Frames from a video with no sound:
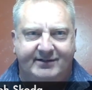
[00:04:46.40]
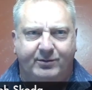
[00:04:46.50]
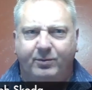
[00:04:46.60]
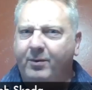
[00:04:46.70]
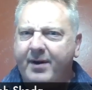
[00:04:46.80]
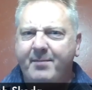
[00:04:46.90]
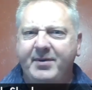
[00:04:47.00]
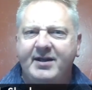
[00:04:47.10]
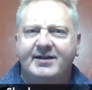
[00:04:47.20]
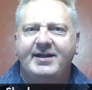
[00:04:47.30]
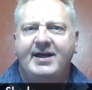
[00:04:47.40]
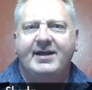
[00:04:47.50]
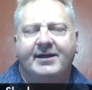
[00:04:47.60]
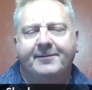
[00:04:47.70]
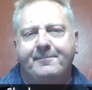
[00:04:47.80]
would I be
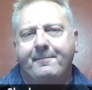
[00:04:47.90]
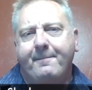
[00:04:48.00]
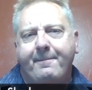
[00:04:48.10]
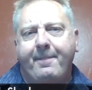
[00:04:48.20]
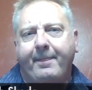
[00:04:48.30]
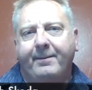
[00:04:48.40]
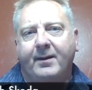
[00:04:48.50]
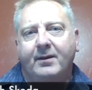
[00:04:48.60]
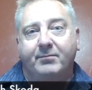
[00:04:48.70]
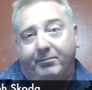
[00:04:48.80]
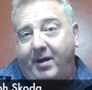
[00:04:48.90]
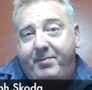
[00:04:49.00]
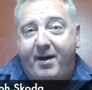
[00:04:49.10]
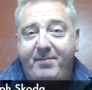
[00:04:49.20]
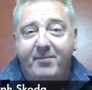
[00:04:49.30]
today? Maybe
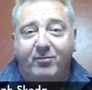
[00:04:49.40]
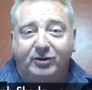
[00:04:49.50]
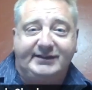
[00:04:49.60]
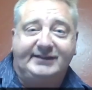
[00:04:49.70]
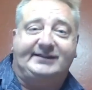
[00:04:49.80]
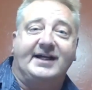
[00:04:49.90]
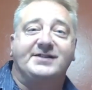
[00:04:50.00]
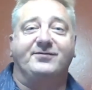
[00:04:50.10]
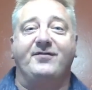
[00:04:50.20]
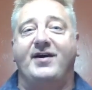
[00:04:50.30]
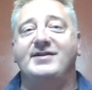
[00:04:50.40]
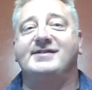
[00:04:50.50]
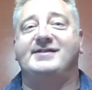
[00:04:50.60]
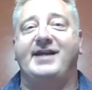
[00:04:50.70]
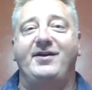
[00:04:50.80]
I'd be more successful if I just
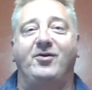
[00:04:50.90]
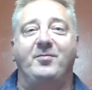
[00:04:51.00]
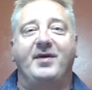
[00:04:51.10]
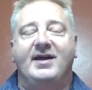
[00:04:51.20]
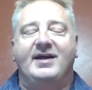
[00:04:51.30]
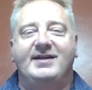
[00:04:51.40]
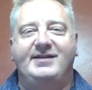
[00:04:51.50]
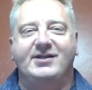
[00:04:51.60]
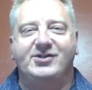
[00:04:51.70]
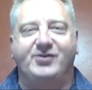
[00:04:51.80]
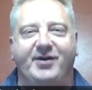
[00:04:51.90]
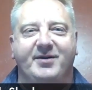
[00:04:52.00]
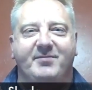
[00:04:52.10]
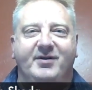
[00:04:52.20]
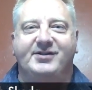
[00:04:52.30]
stayed home and didn't join the
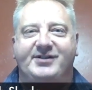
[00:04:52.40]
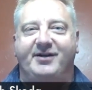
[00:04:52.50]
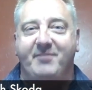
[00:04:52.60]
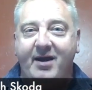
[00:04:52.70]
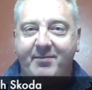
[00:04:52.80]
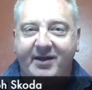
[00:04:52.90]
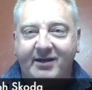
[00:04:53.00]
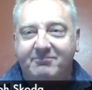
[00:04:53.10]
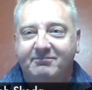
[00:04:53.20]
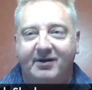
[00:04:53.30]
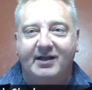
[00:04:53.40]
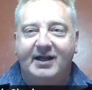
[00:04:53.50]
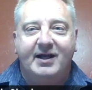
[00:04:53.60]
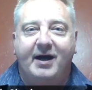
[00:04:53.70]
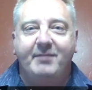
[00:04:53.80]
military. Maybe.
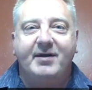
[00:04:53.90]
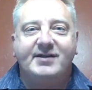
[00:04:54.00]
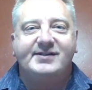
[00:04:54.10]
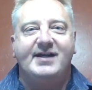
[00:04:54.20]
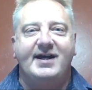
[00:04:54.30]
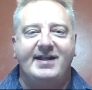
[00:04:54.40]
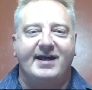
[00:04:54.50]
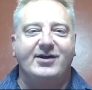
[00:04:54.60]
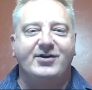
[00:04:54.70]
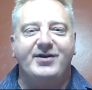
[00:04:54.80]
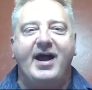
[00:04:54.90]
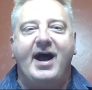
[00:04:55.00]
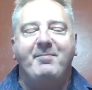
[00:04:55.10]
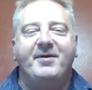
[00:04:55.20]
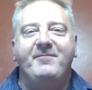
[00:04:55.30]
I'm not saying that couldn't
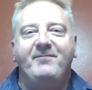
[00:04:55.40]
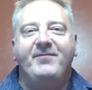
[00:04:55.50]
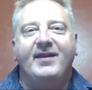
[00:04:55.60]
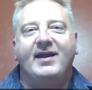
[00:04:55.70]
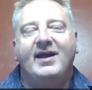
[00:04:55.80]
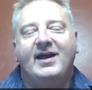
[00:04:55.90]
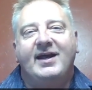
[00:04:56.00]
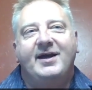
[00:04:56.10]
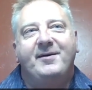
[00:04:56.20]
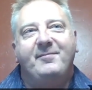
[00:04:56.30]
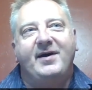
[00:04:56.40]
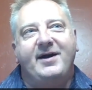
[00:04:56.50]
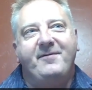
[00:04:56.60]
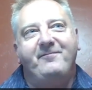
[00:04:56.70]
happen. But